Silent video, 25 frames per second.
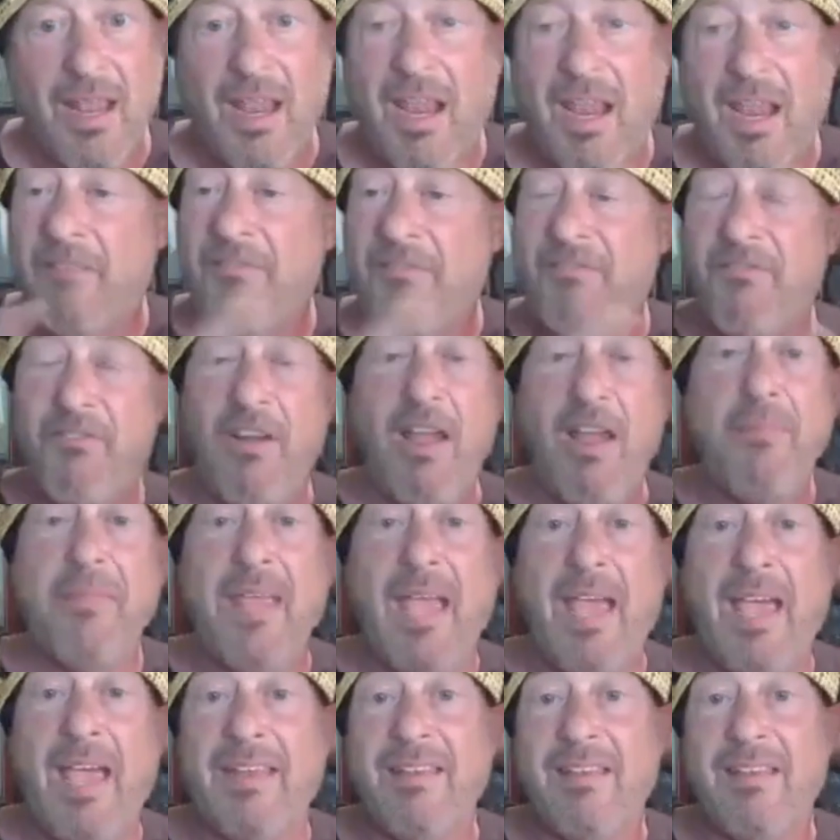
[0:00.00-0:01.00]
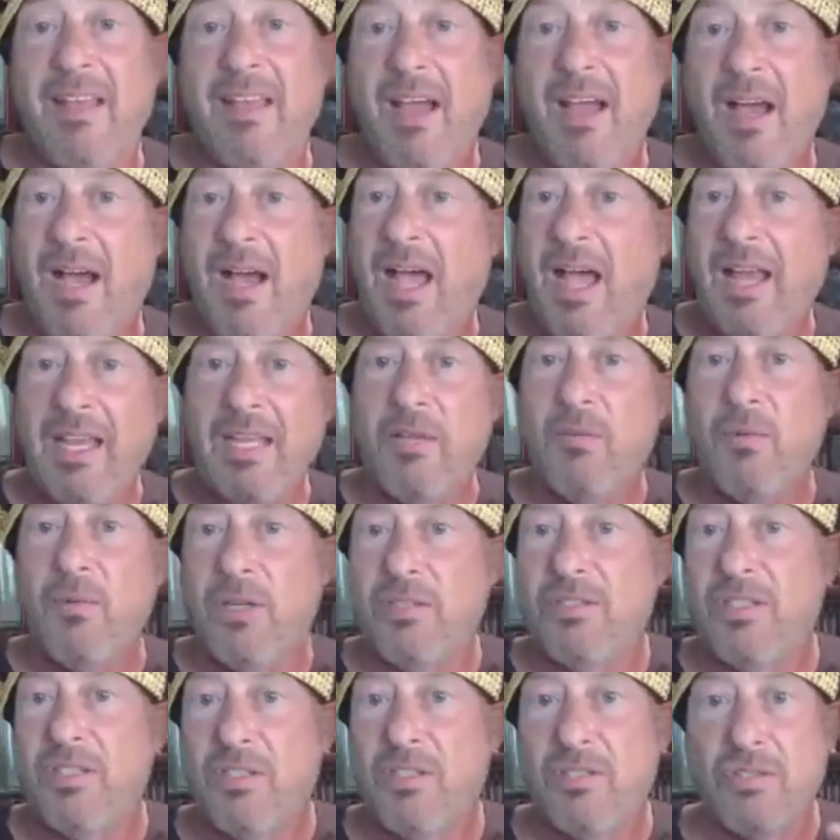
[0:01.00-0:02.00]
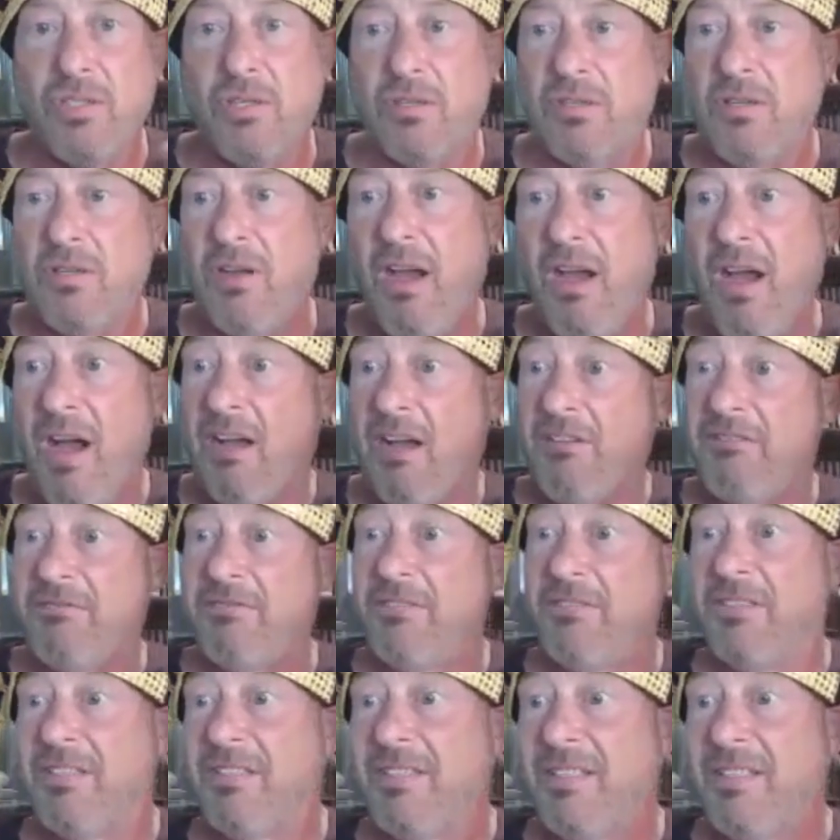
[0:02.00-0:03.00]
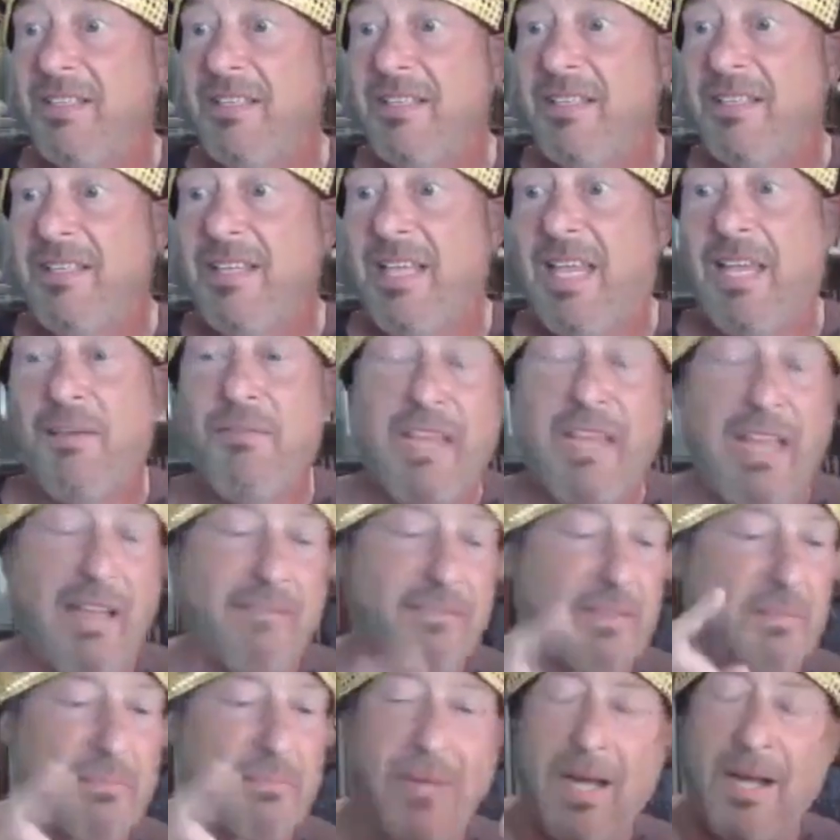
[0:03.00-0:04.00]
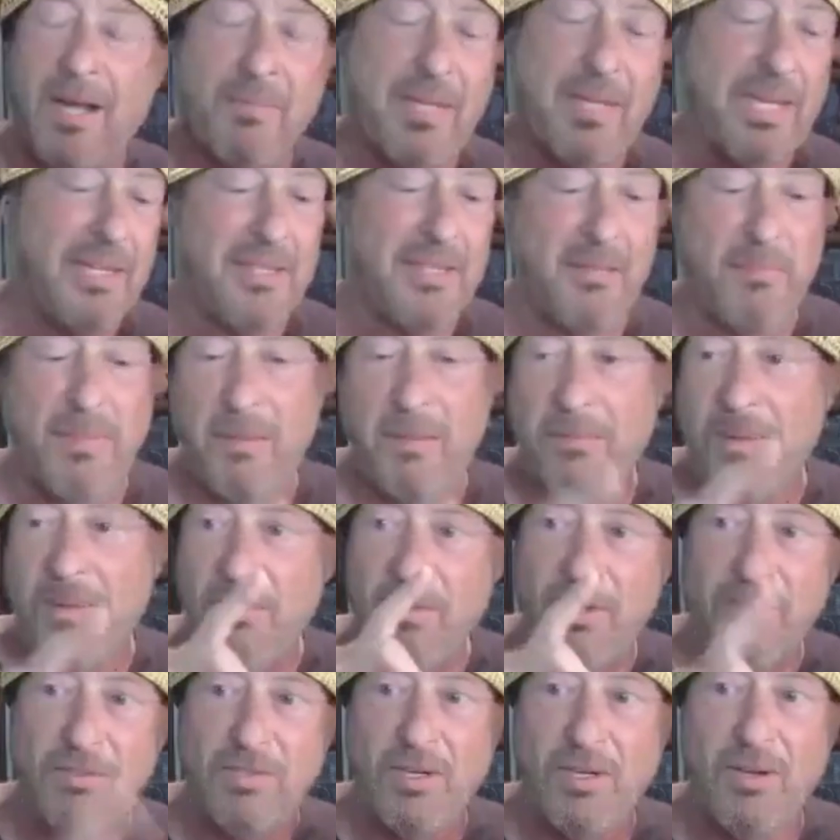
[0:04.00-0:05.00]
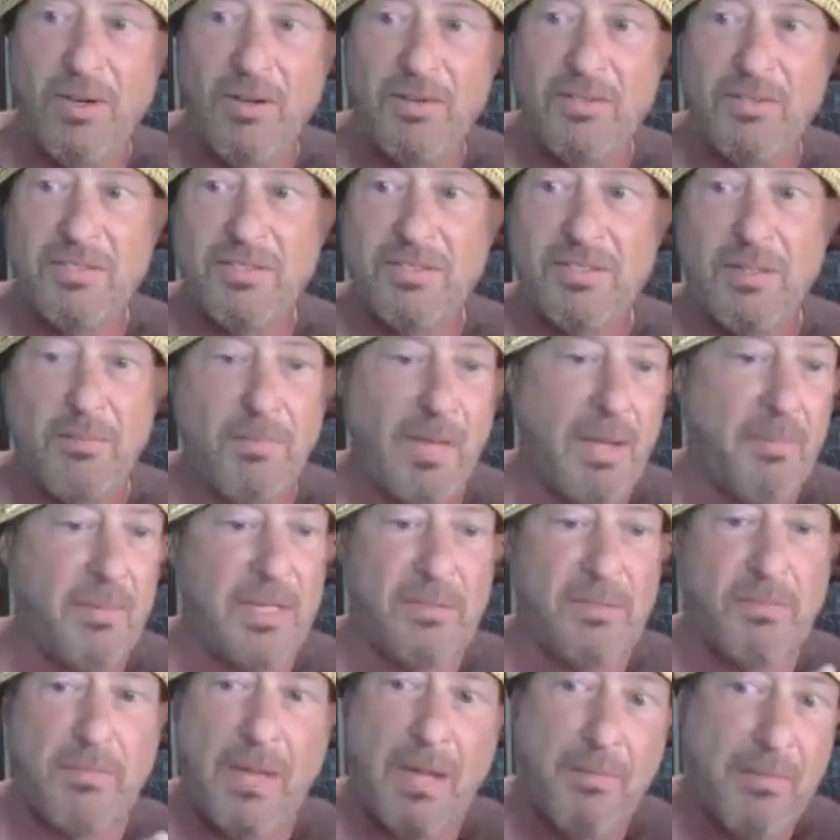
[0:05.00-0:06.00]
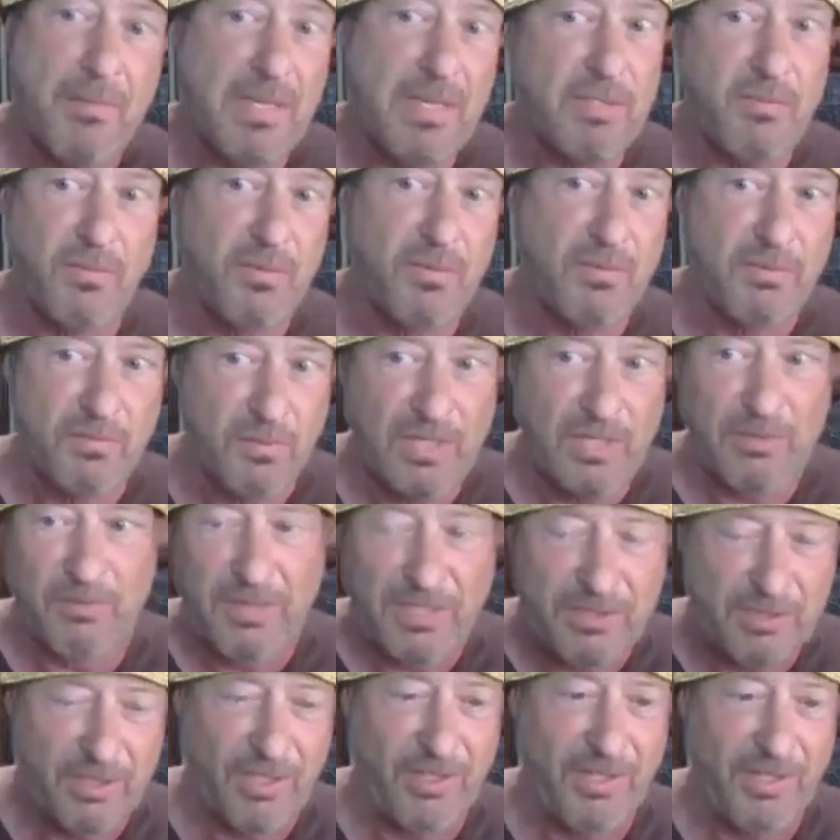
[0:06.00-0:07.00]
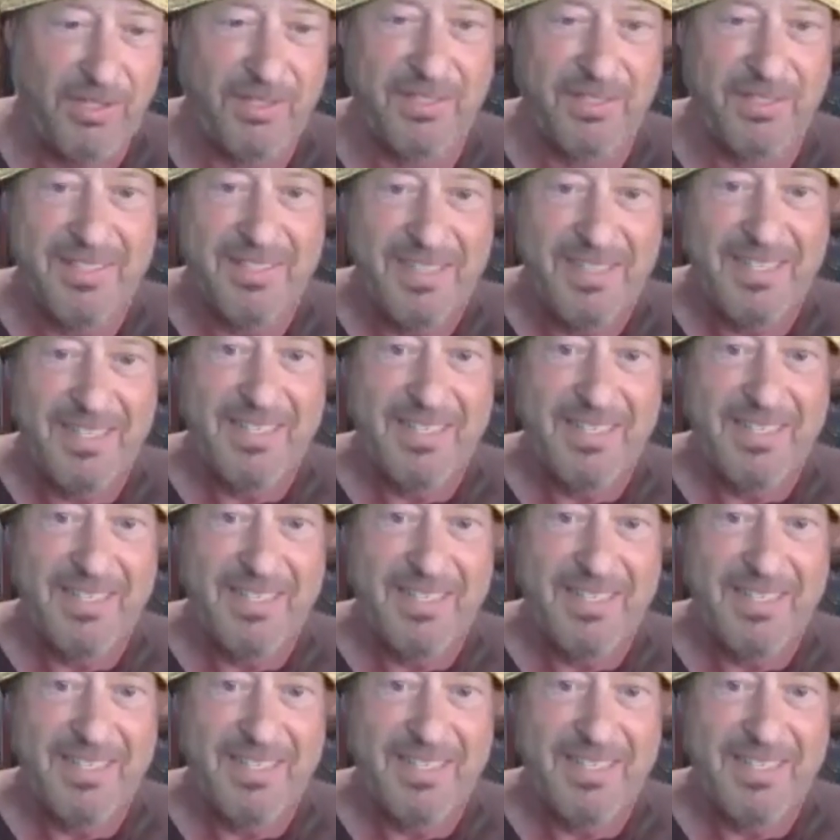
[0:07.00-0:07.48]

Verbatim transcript: And from that, Hollywood just took off. And we have the mummy, the mummy returns, the mummy's mummies will, will return,